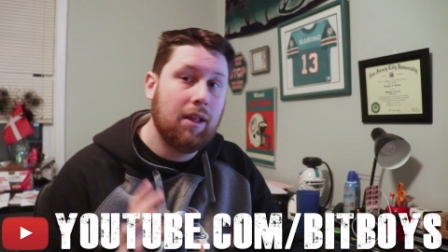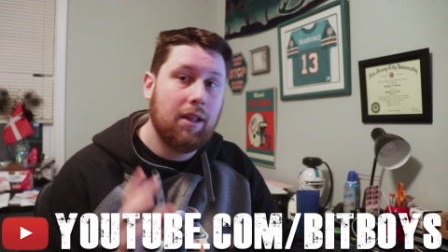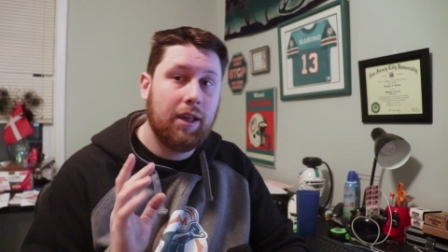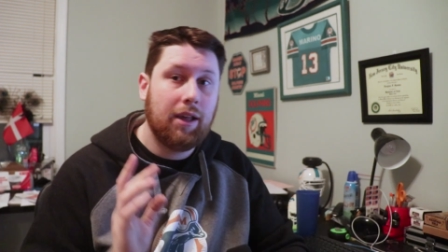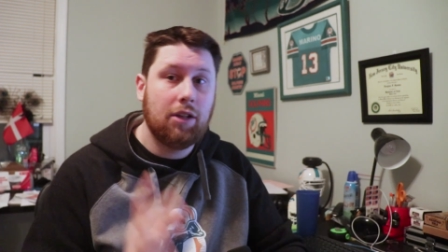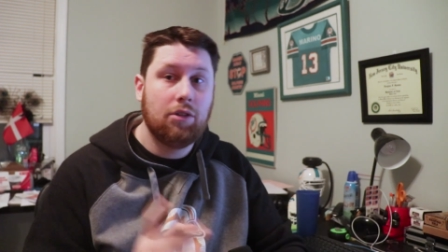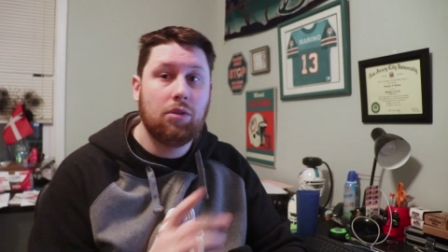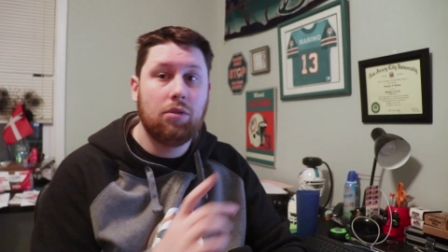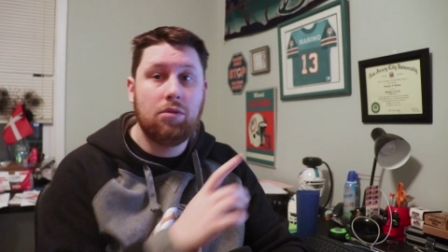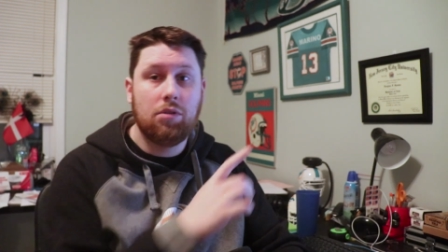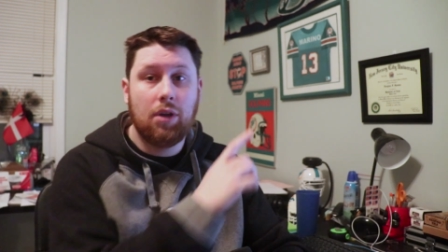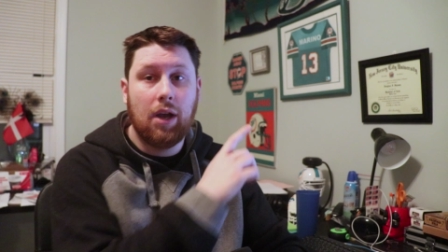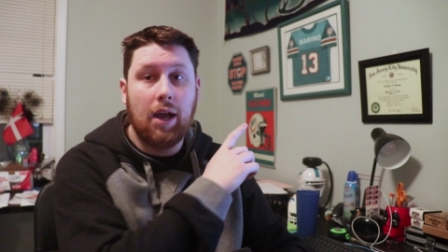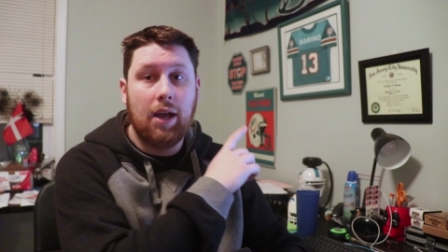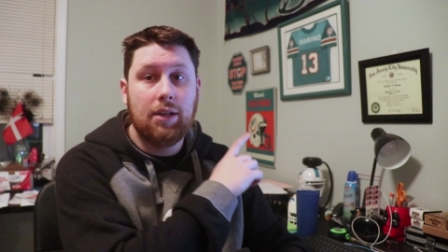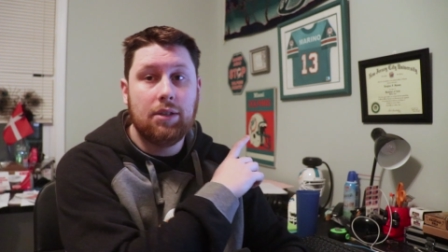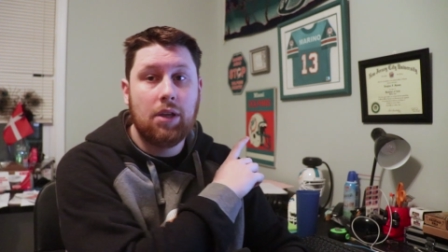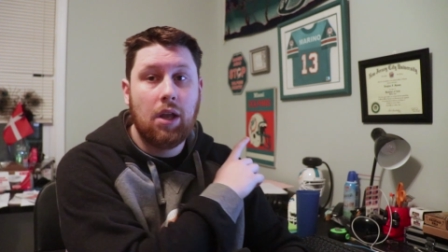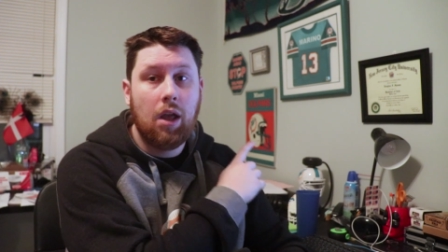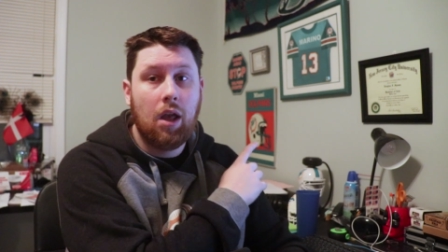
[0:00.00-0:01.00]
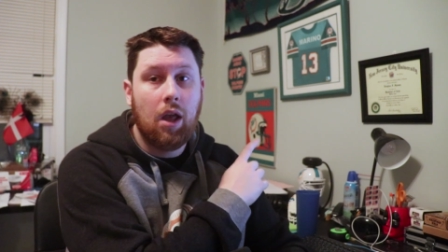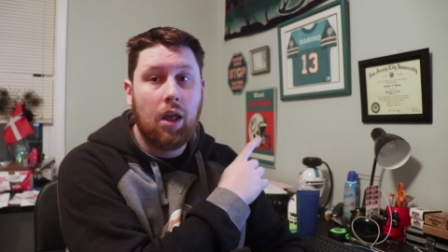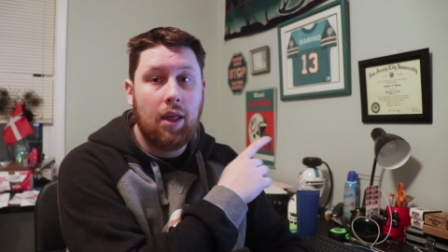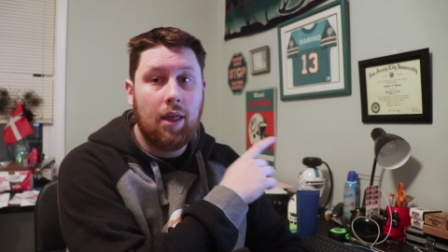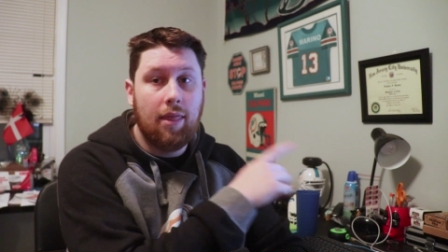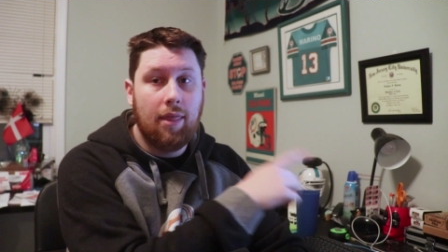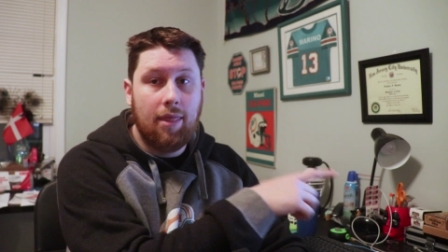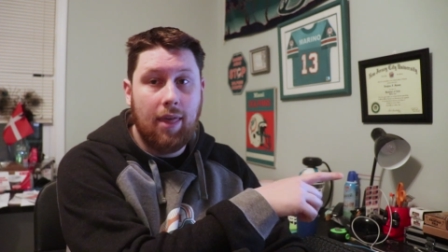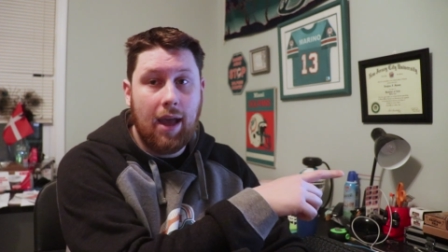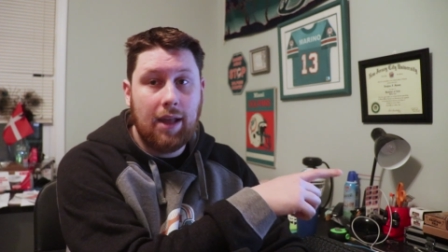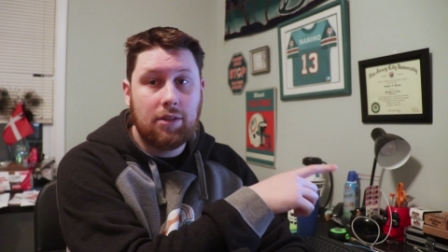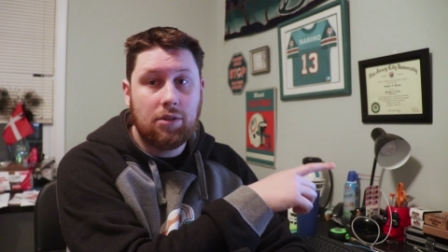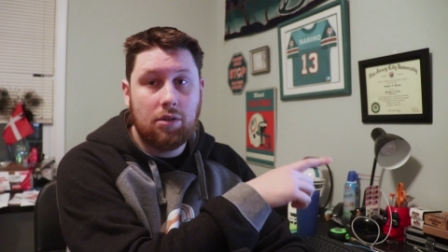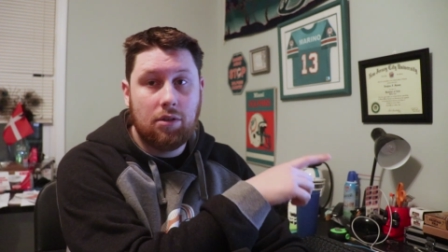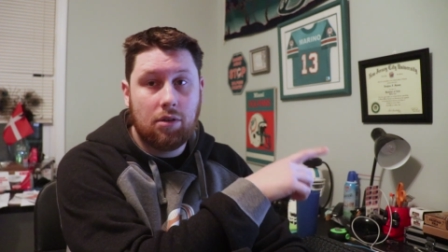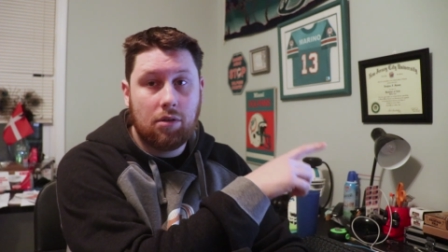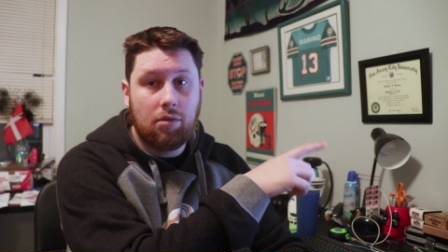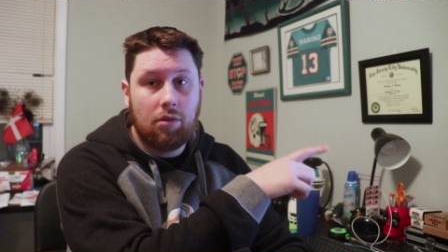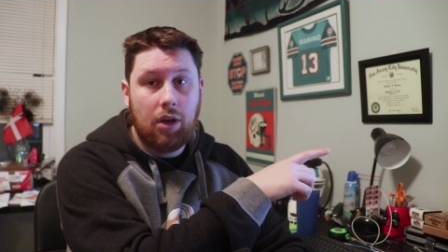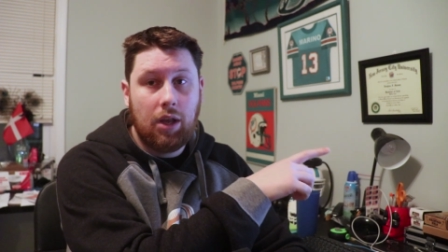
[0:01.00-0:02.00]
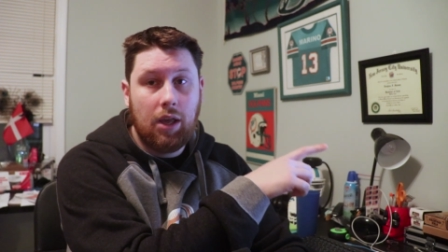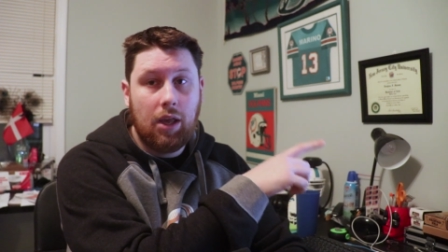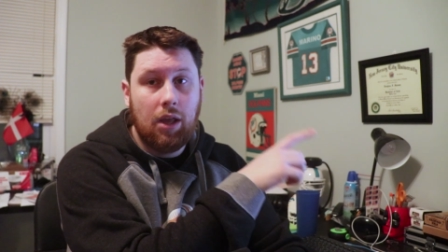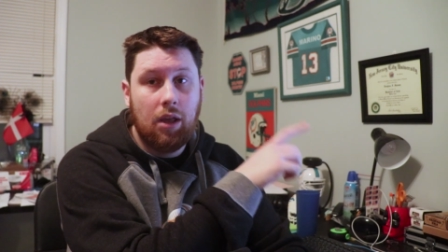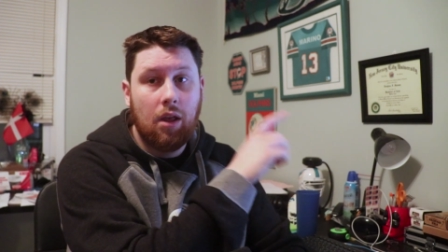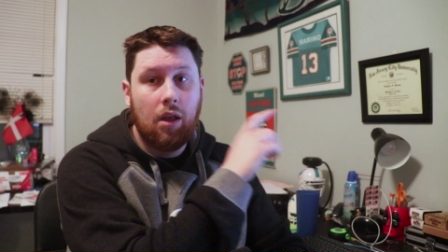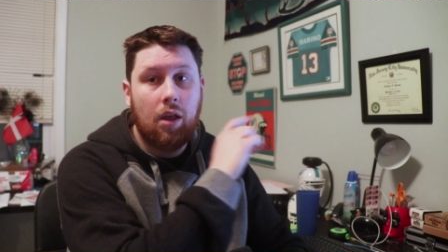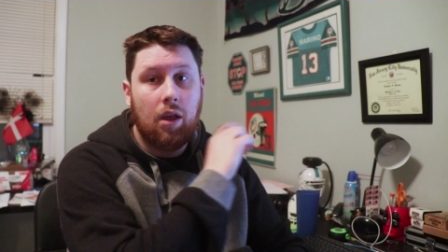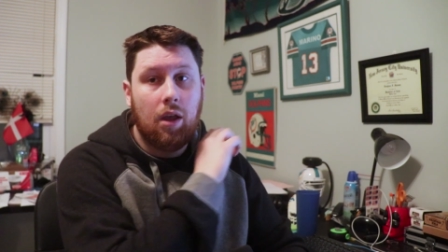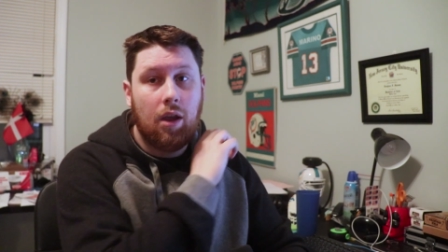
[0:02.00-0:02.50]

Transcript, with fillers: Like I told you guys, that's a degree